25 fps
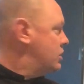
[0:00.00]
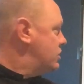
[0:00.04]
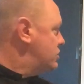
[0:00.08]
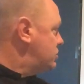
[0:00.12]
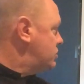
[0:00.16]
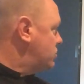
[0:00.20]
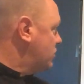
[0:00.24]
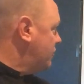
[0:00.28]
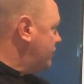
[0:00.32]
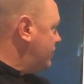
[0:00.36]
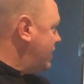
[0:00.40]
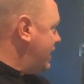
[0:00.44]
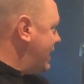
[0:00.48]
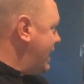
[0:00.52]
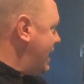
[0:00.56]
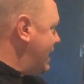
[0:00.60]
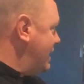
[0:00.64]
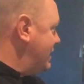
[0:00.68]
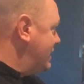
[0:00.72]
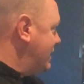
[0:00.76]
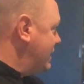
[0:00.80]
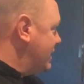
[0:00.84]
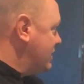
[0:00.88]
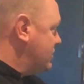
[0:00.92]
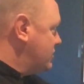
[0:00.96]
So if I
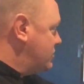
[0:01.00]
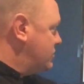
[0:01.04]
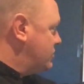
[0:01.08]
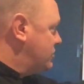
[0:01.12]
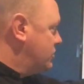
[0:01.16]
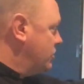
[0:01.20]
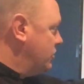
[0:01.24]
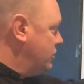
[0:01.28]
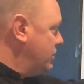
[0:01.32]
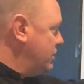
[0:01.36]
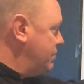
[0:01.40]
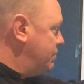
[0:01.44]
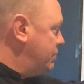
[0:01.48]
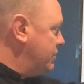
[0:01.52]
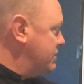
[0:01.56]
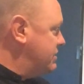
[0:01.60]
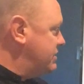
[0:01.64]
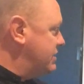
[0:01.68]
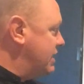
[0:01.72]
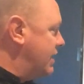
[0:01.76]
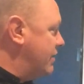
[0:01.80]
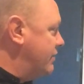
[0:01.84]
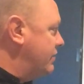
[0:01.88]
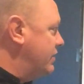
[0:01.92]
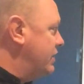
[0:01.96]
add these, 30 plus
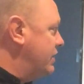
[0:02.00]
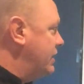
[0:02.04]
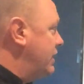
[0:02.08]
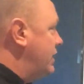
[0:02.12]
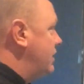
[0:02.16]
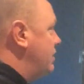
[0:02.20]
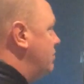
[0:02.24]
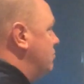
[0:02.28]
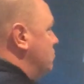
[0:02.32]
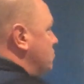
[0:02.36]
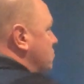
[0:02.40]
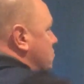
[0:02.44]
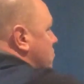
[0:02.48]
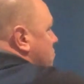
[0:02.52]
70